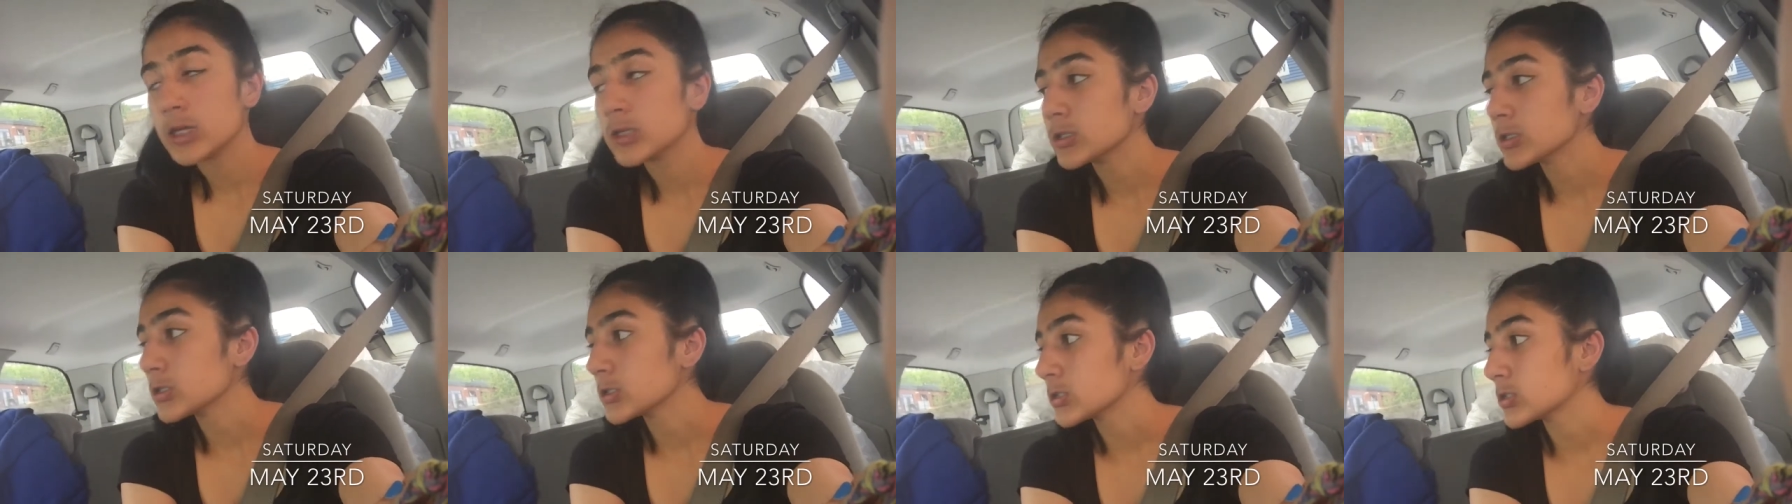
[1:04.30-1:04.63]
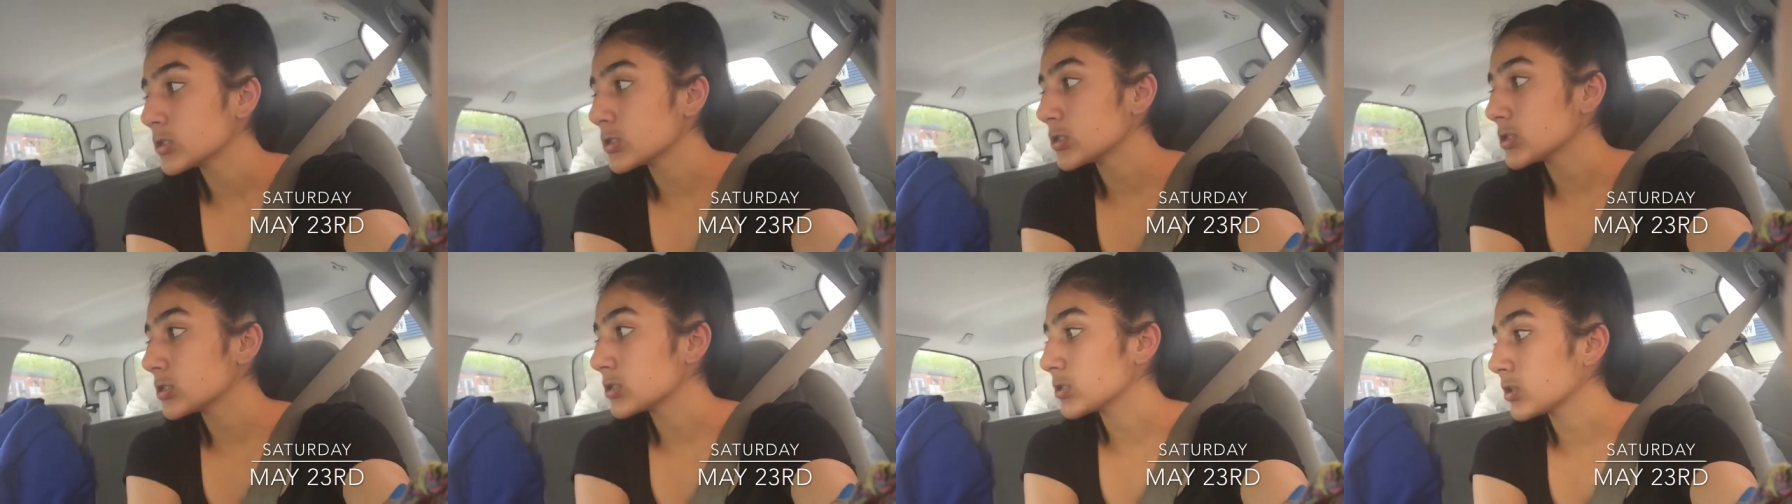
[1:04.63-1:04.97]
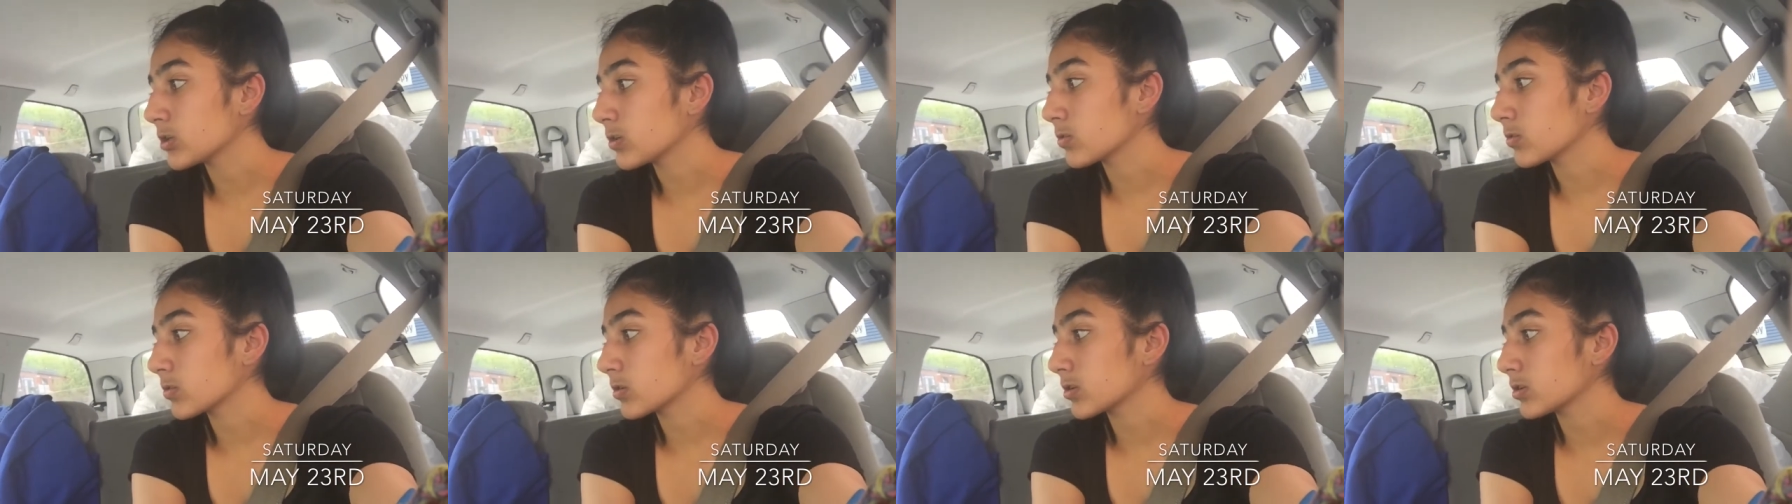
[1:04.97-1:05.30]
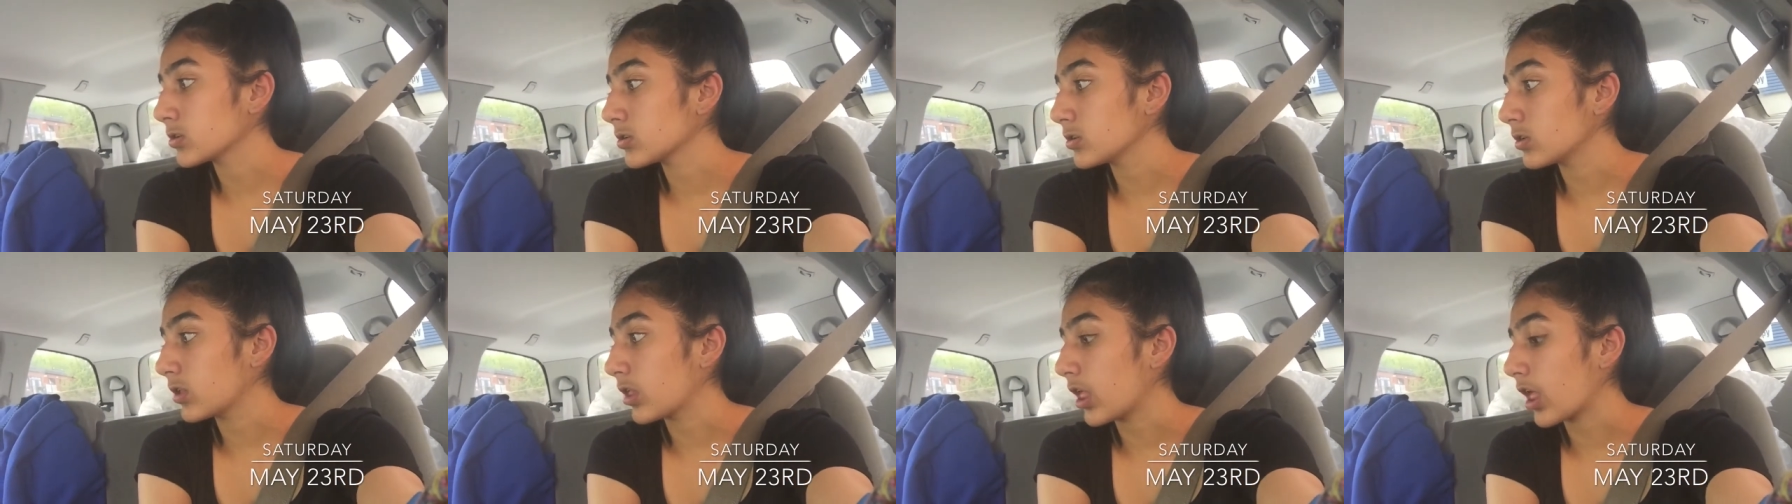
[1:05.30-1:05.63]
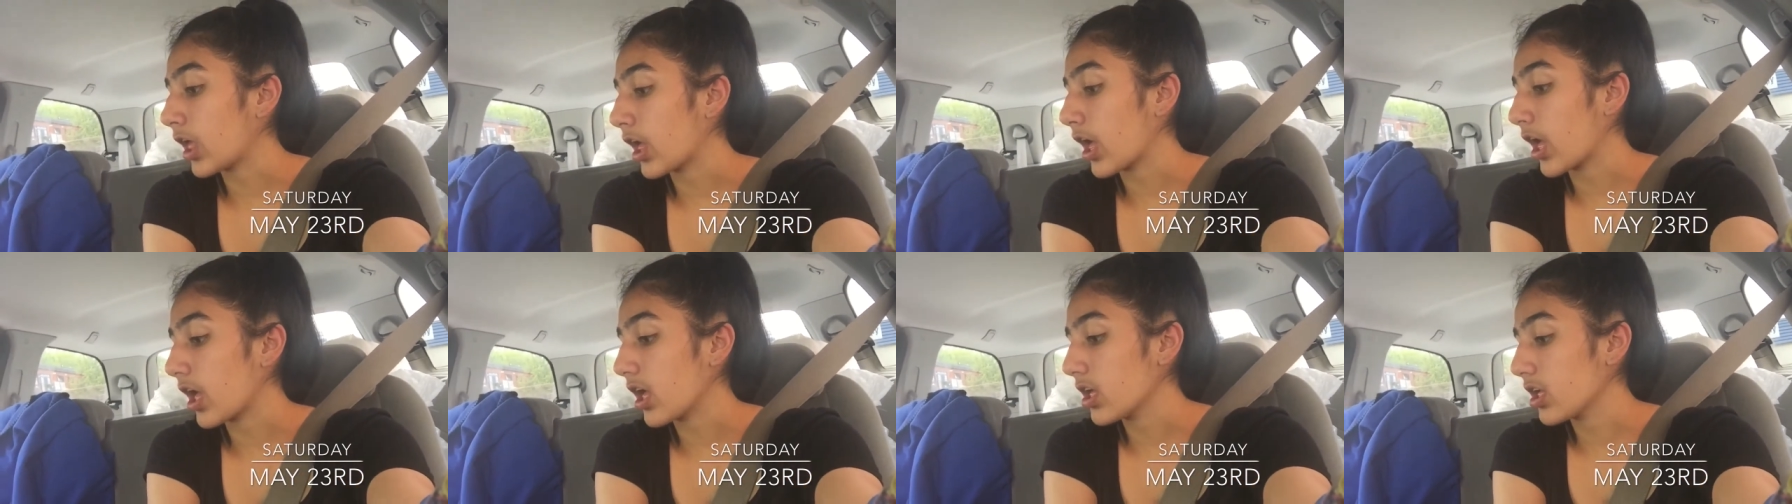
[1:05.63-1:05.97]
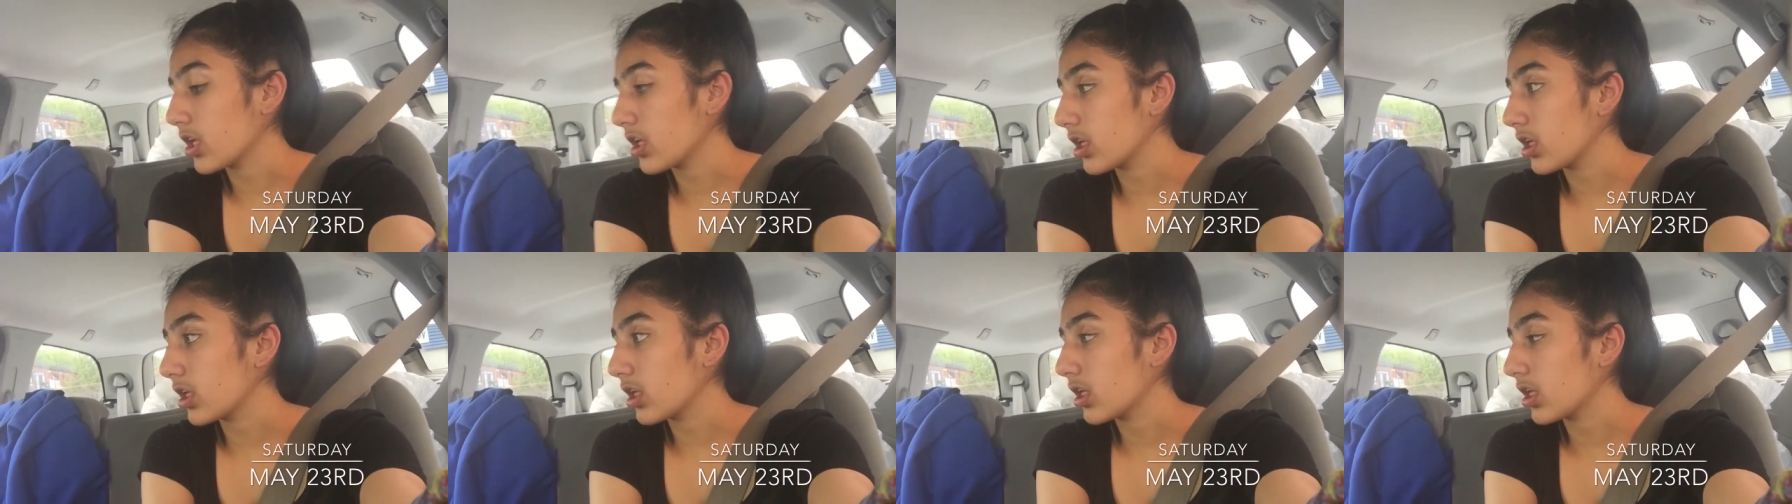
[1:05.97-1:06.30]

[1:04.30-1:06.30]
So we're gonna do that.